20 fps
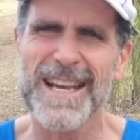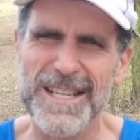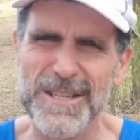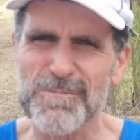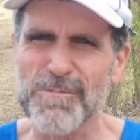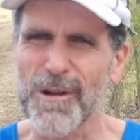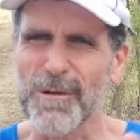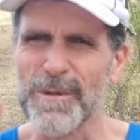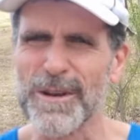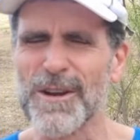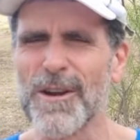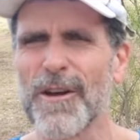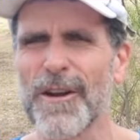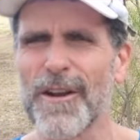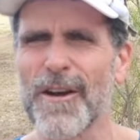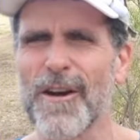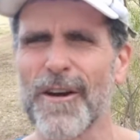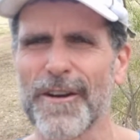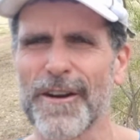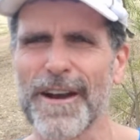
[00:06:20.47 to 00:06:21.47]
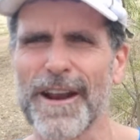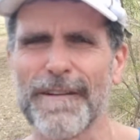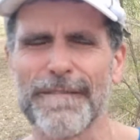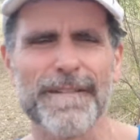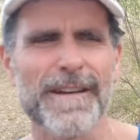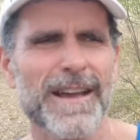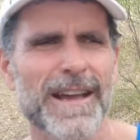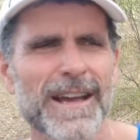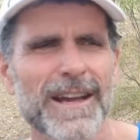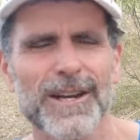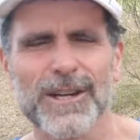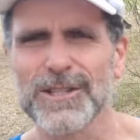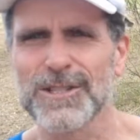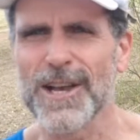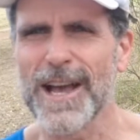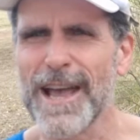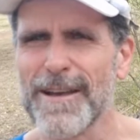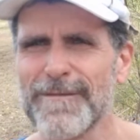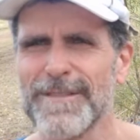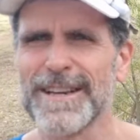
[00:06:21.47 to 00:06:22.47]
It's probably not hot enough
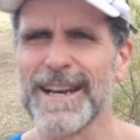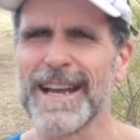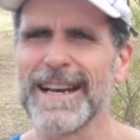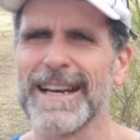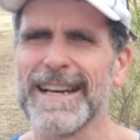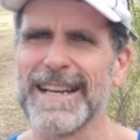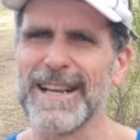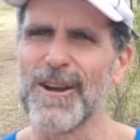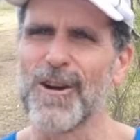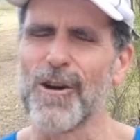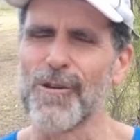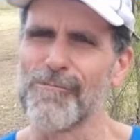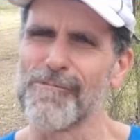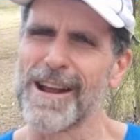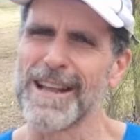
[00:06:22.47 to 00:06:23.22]
because I haven't done any hot